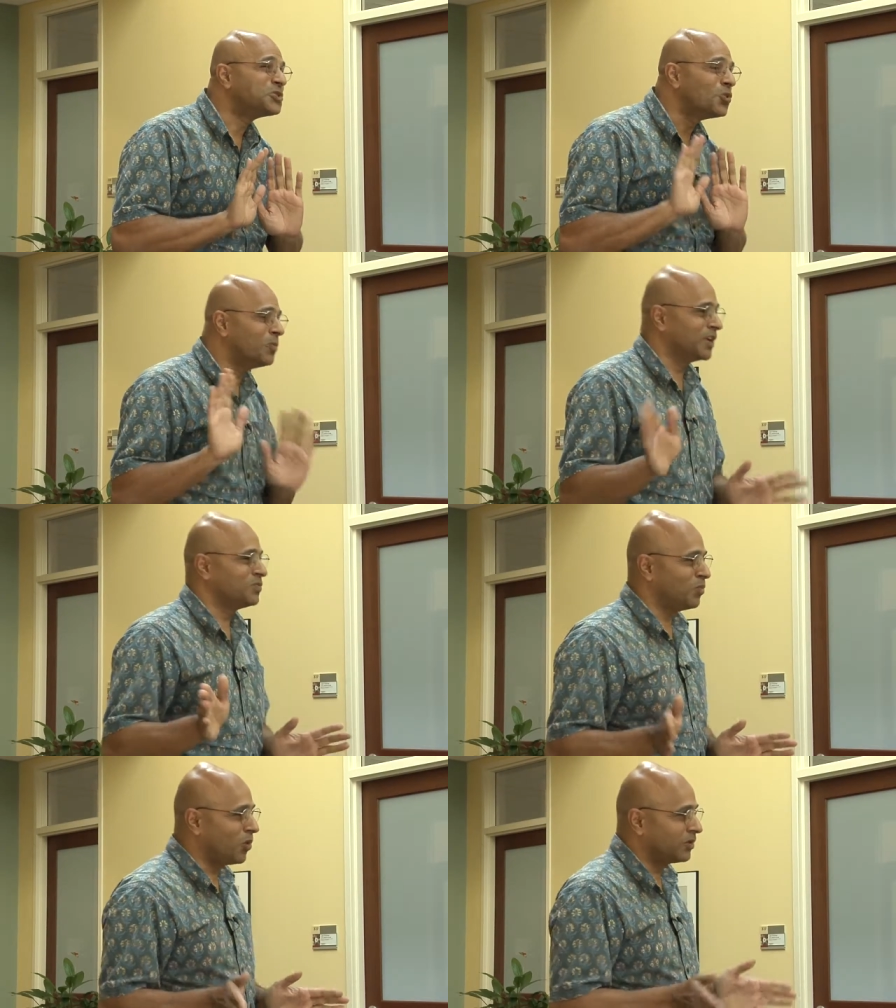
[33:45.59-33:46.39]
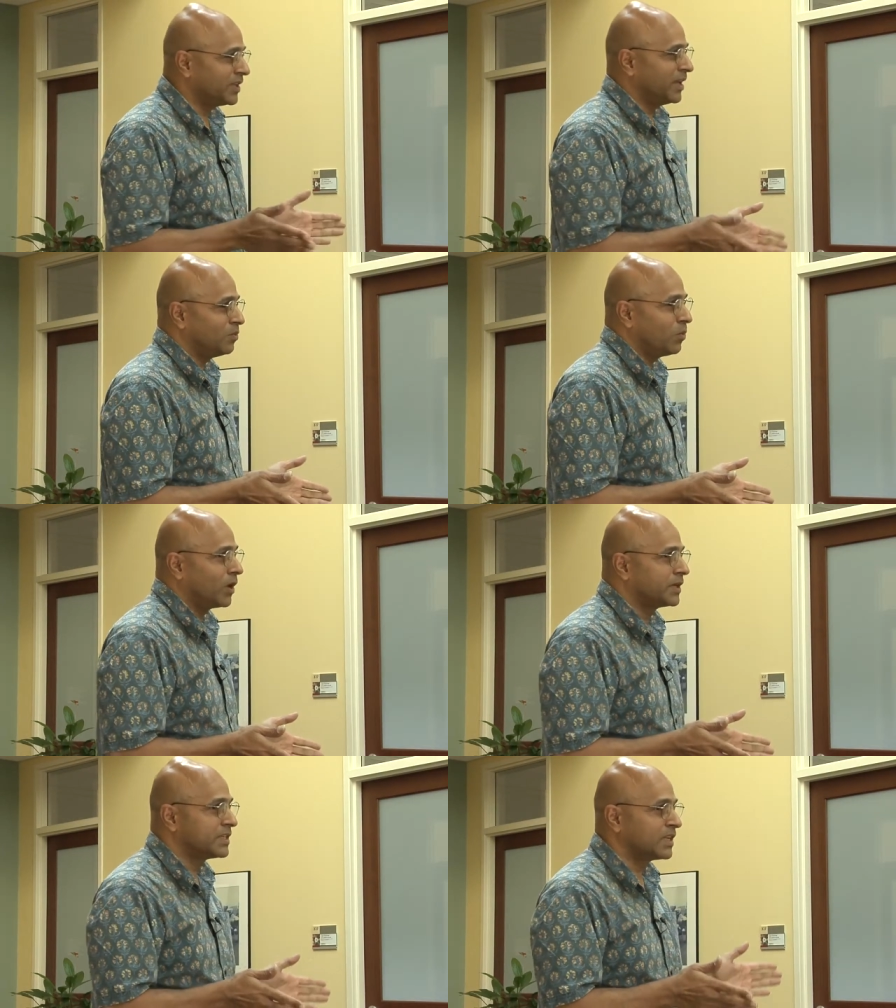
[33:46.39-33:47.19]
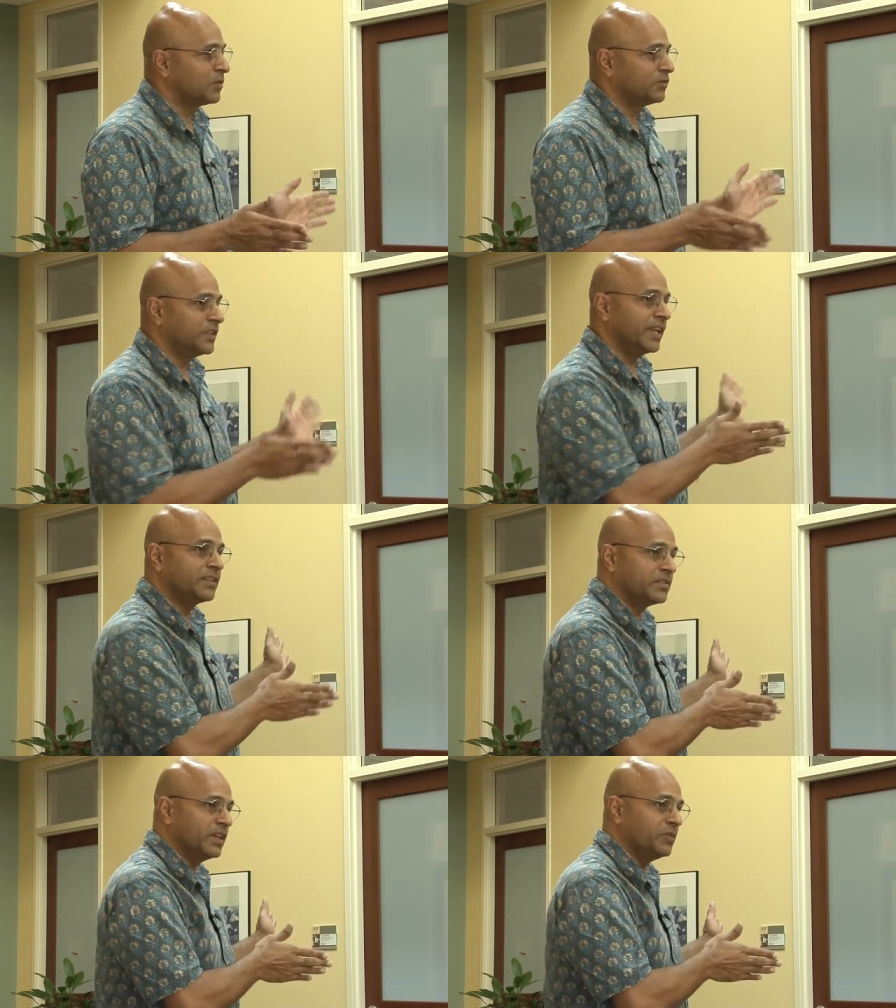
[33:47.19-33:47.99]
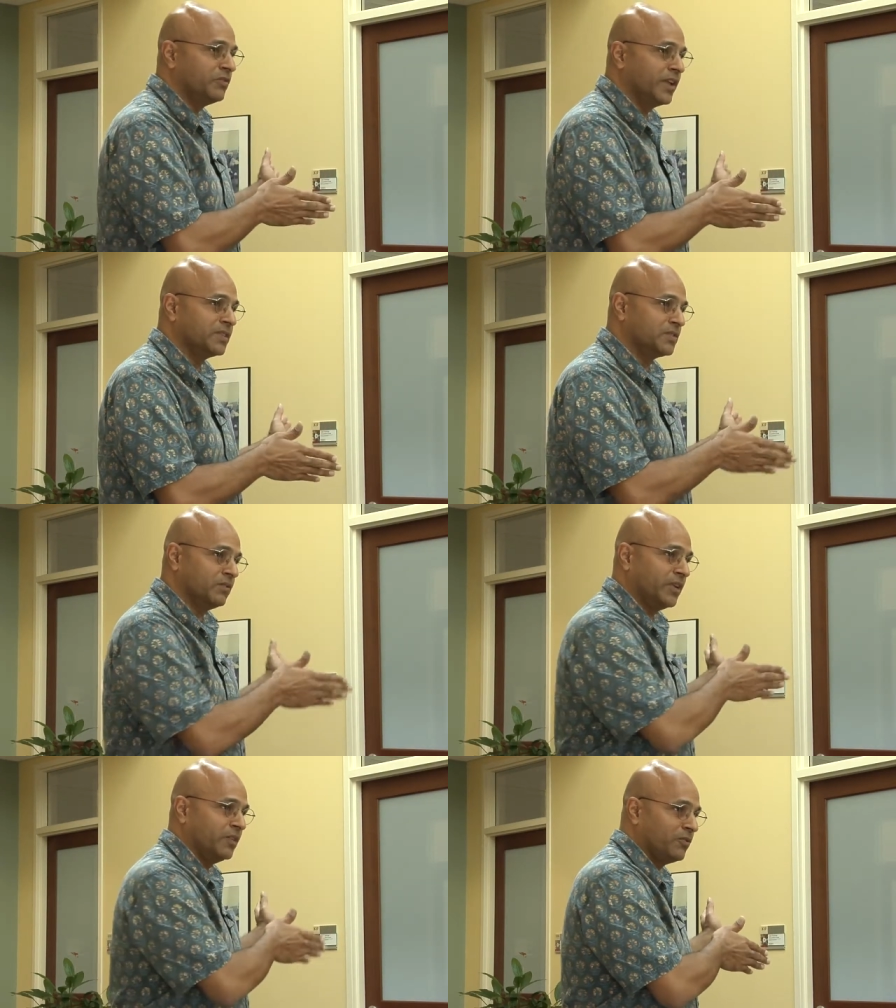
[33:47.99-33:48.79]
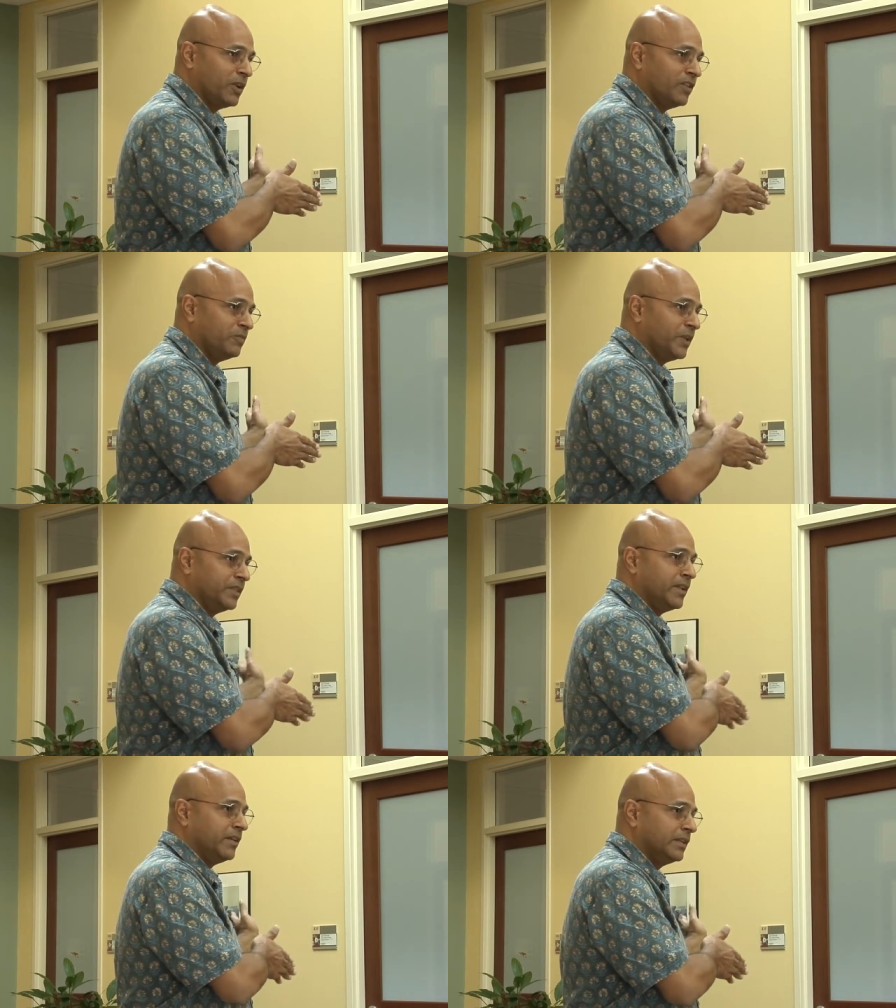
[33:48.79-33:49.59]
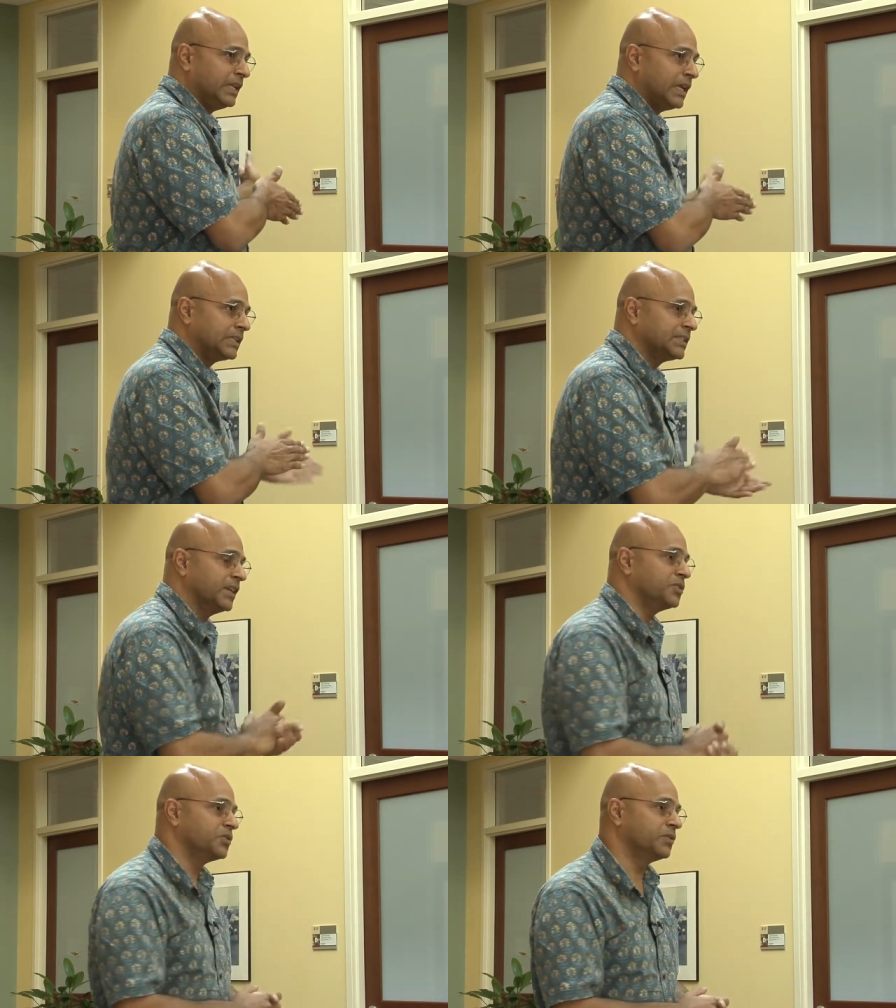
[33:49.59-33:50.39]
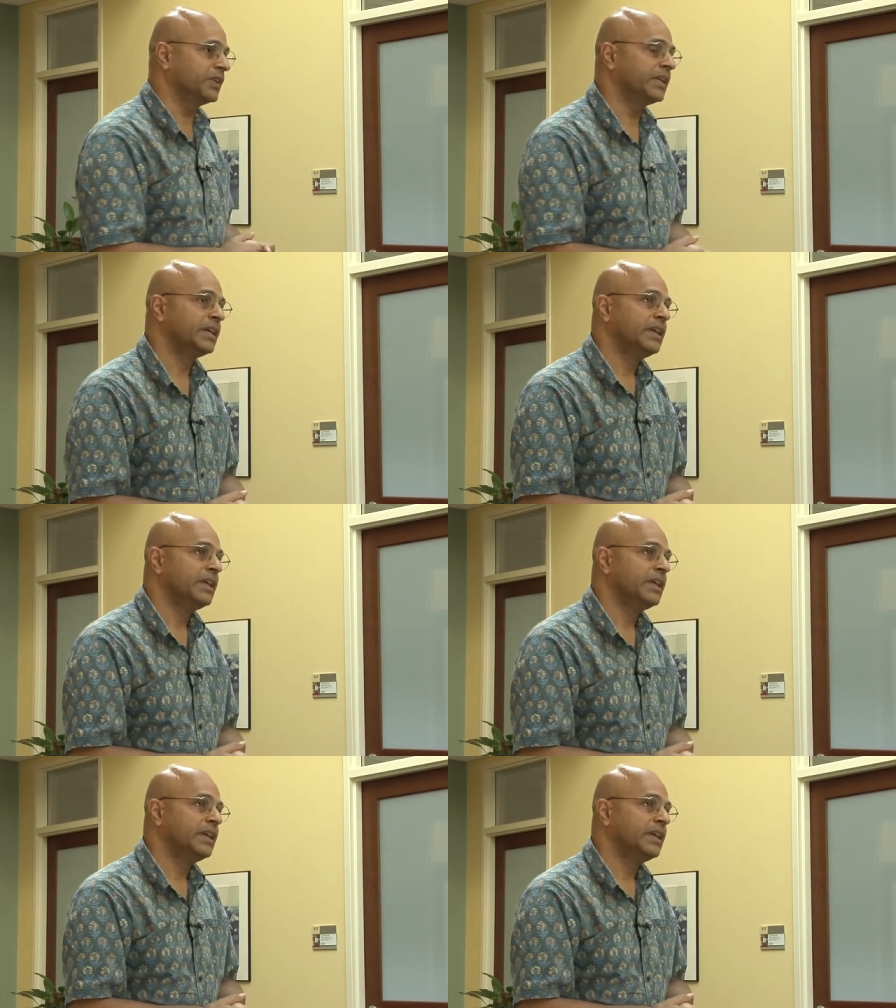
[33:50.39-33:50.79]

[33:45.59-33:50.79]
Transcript: too much more than what some of the extreme events of rainfall have been there in the last century.